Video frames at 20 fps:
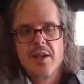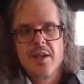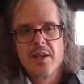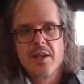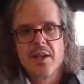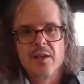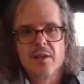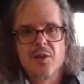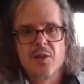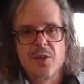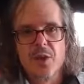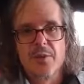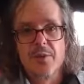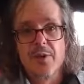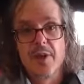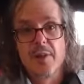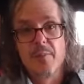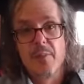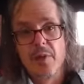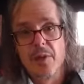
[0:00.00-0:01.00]
in
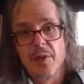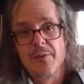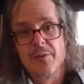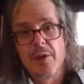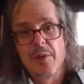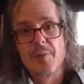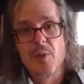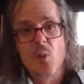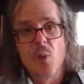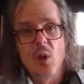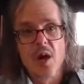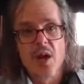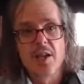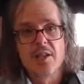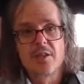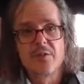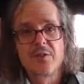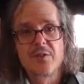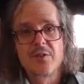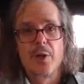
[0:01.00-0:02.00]
serving Miller Family
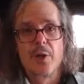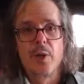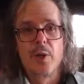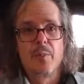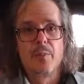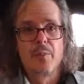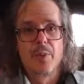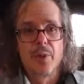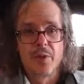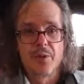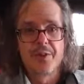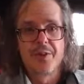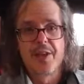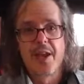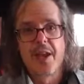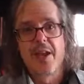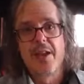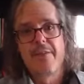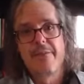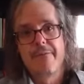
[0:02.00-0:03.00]
Wines for her
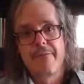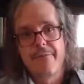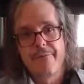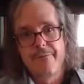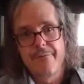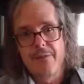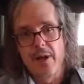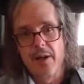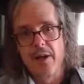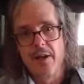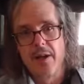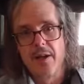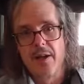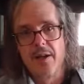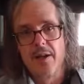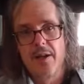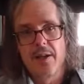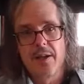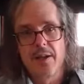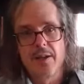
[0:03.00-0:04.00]
birthday
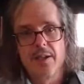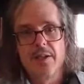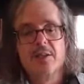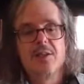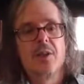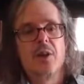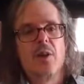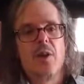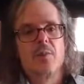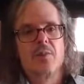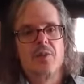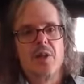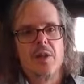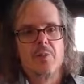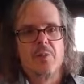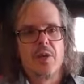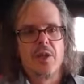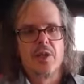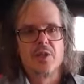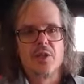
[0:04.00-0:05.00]
Instagram
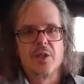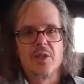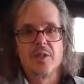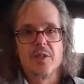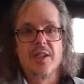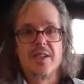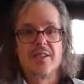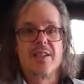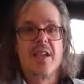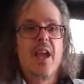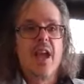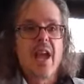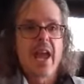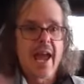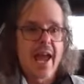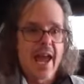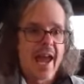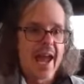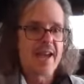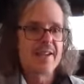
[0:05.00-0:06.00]
celebration. It's
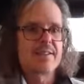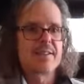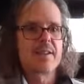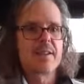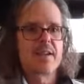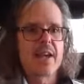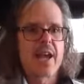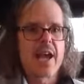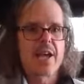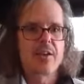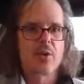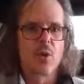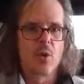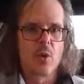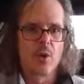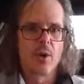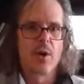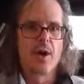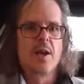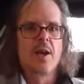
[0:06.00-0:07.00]
at Cat
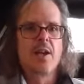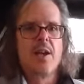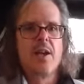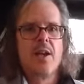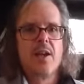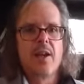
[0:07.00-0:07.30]
Cora